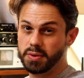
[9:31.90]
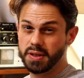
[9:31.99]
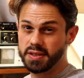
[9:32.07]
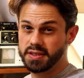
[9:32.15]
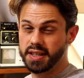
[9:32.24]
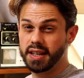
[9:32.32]

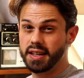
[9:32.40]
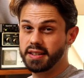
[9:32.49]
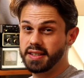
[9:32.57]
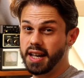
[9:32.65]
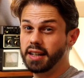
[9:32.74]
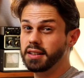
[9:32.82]
will stay
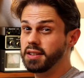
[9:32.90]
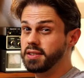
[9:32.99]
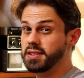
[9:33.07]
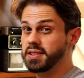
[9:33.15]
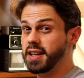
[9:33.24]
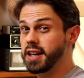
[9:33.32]
exactly
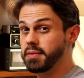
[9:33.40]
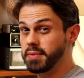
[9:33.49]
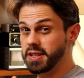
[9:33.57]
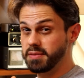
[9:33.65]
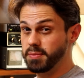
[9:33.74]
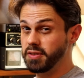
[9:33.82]
the
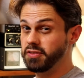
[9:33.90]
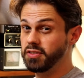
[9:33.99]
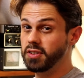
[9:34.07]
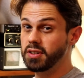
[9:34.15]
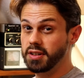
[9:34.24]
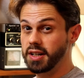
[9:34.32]
same as
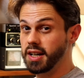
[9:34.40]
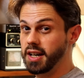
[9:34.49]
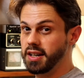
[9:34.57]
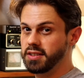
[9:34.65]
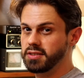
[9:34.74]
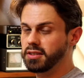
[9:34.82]
before.
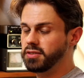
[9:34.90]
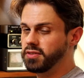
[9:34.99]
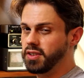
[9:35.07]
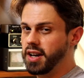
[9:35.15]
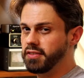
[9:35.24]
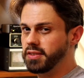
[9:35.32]
So if
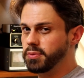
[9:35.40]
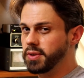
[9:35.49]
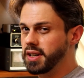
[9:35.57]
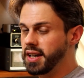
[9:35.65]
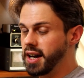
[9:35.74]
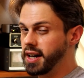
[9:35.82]
you have a
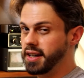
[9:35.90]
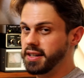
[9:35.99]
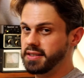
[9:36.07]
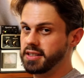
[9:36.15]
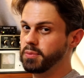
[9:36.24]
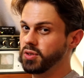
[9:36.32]
really high
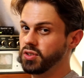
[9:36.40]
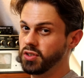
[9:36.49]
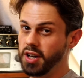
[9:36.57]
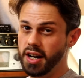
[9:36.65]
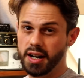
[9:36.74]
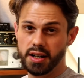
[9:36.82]

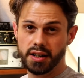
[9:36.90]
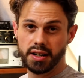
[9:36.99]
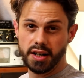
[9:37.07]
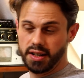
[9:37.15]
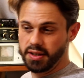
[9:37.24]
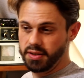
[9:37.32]
SWR
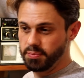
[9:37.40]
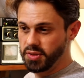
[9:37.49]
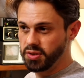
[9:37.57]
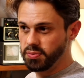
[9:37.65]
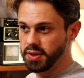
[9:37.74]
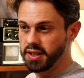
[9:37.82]

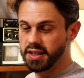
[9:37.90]
between